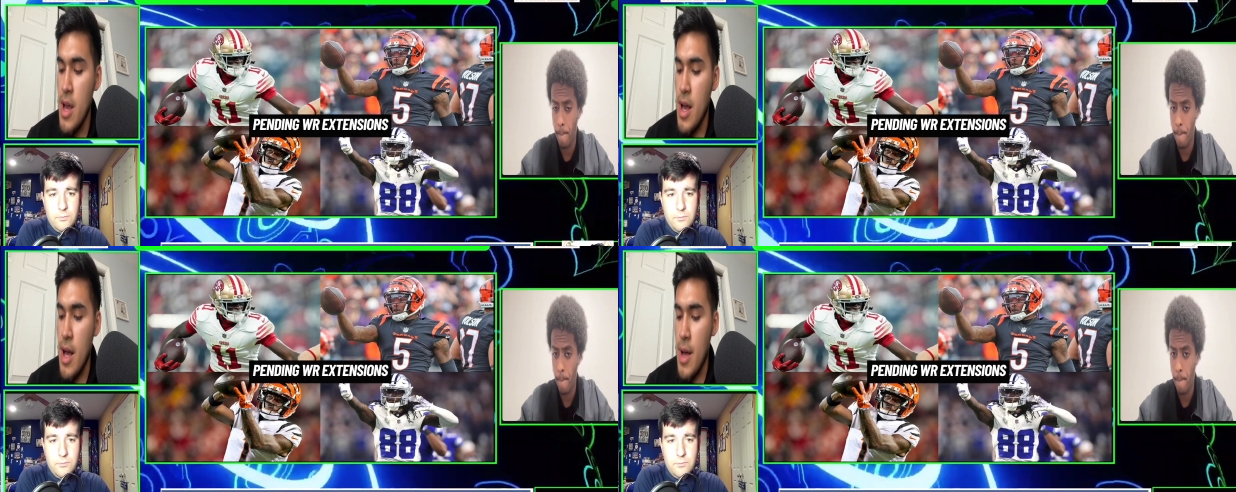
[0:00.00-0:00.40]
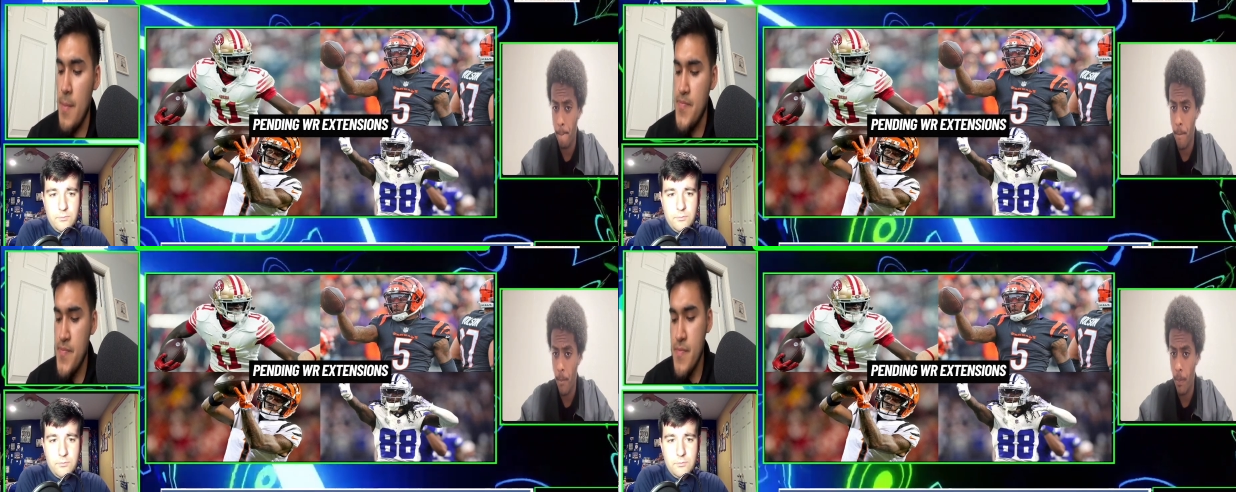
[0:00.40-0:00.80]

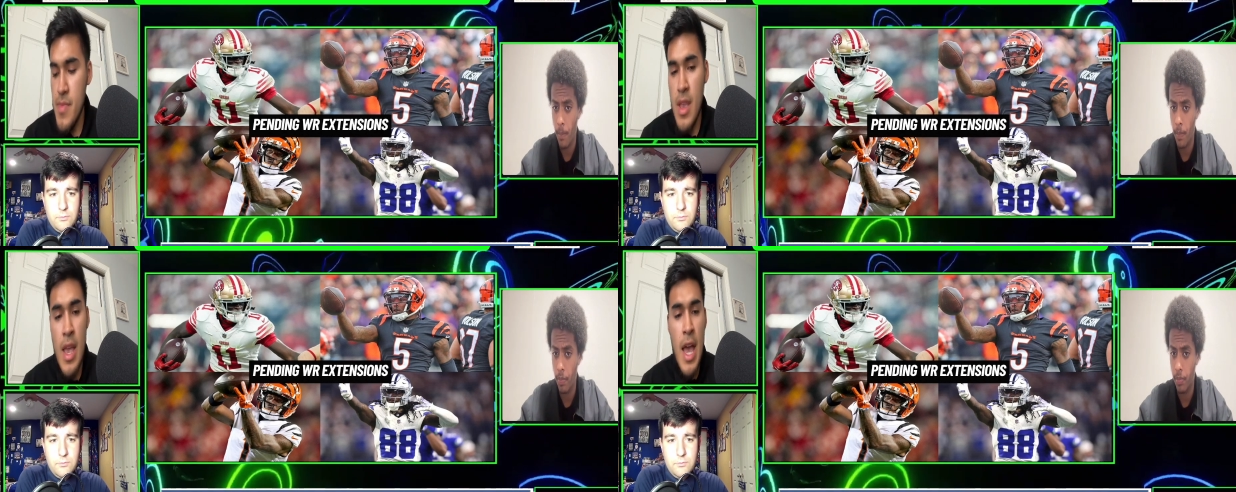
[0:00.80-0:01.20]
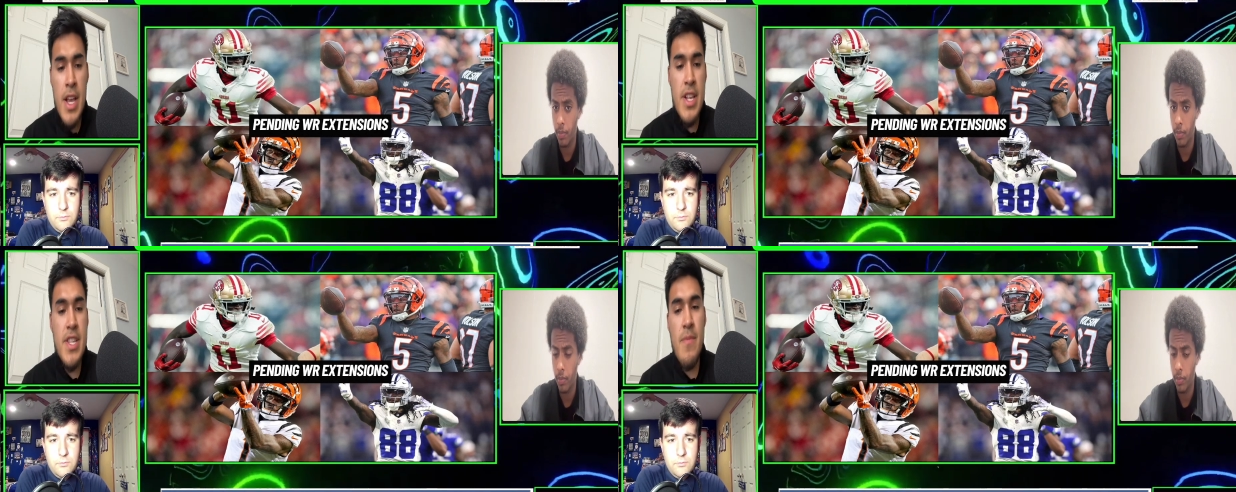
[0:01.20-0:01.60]
Speaker 1: Um, I
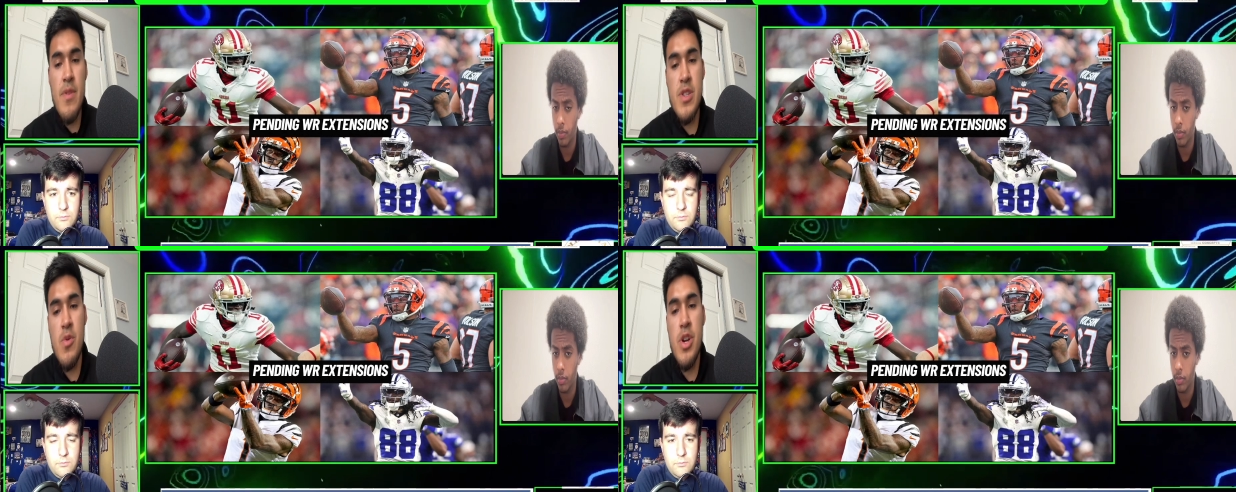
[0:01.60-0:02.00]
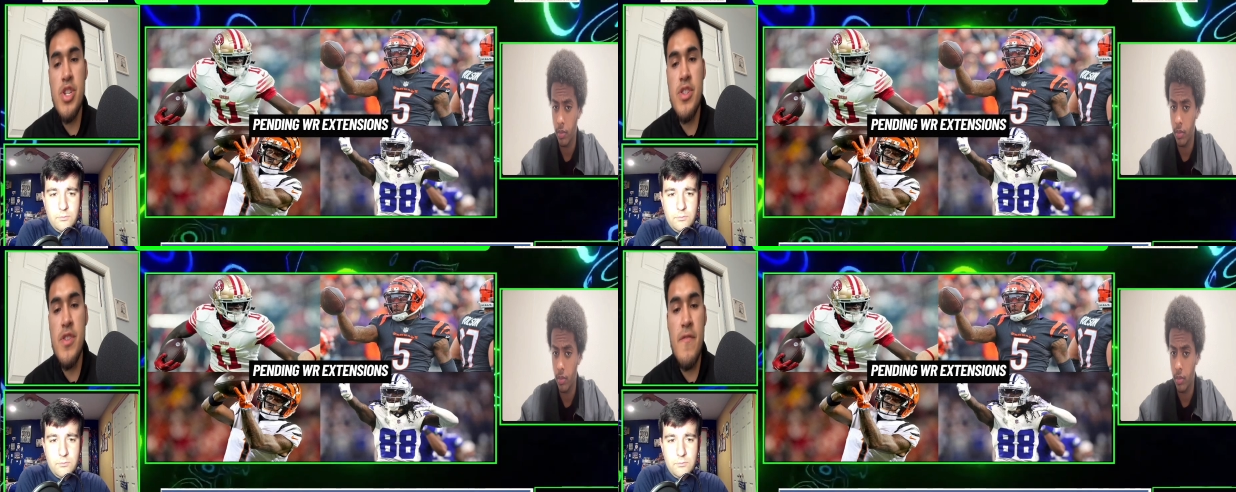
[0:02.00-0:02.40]
guess simplest
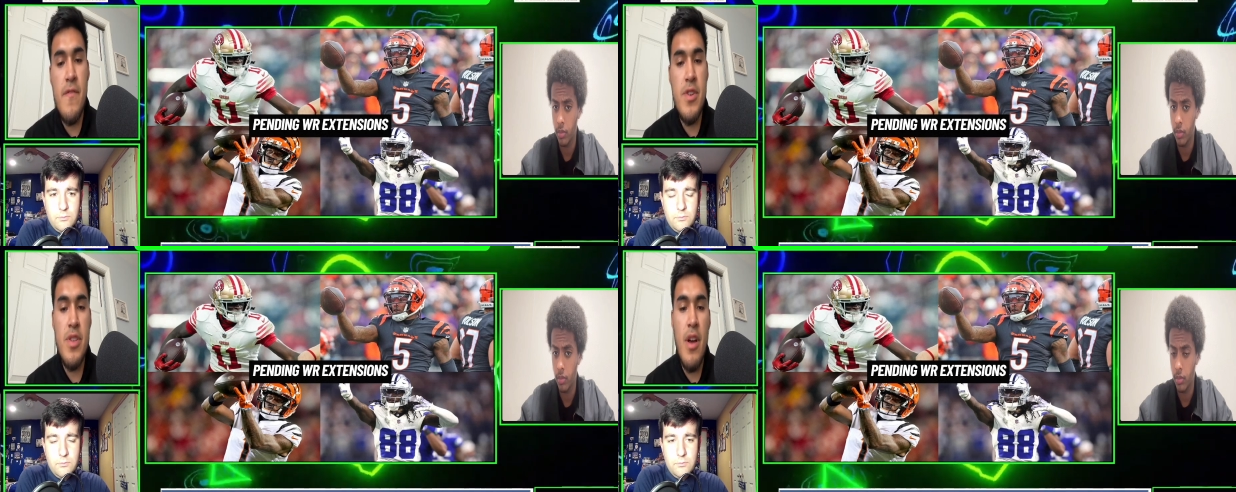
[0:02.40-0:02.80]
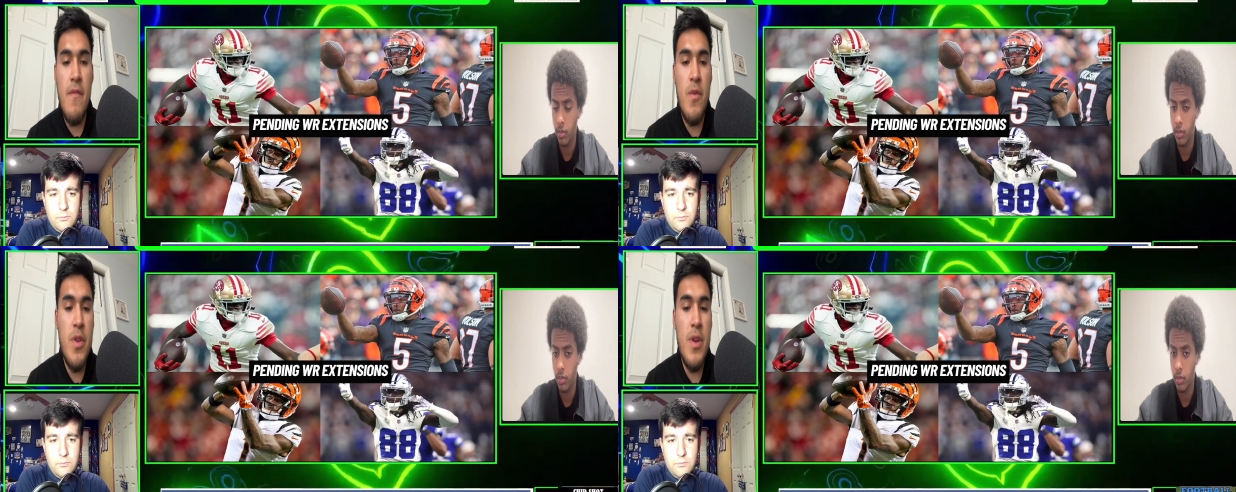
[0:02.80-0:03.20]
question just first
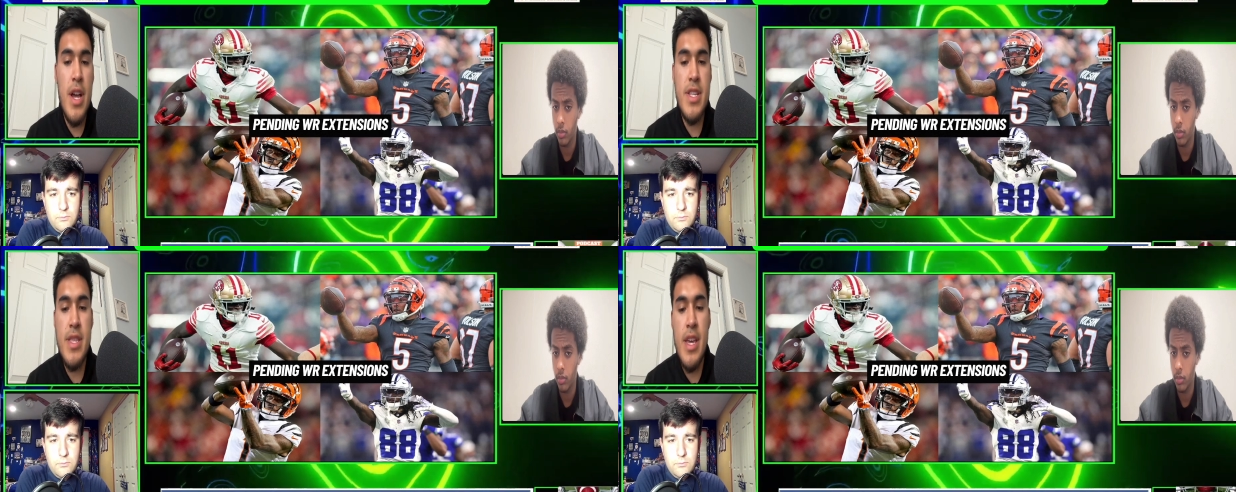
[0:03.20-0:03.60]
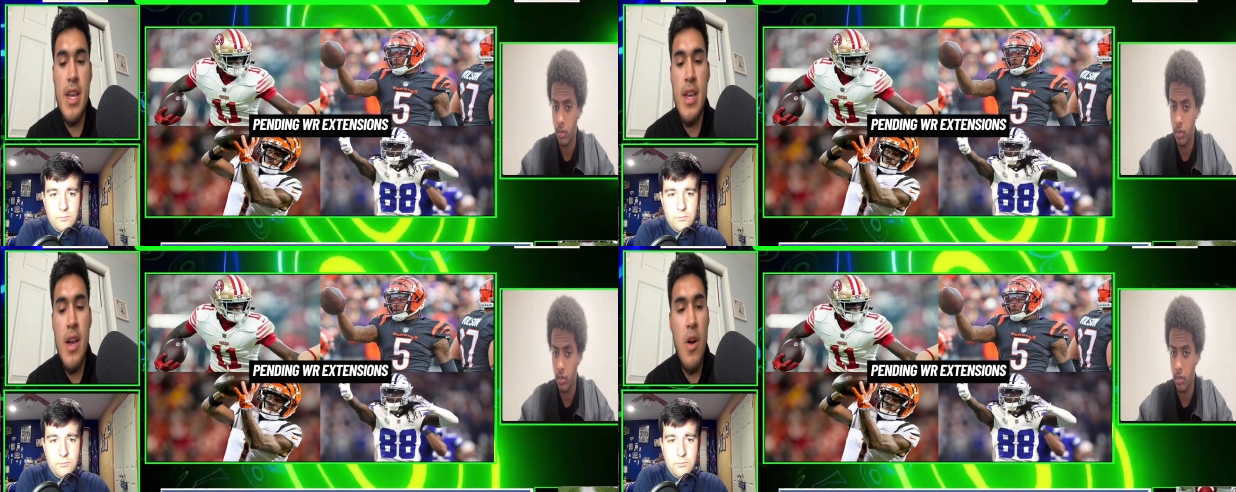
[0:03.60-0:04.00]
off, who do you guys think,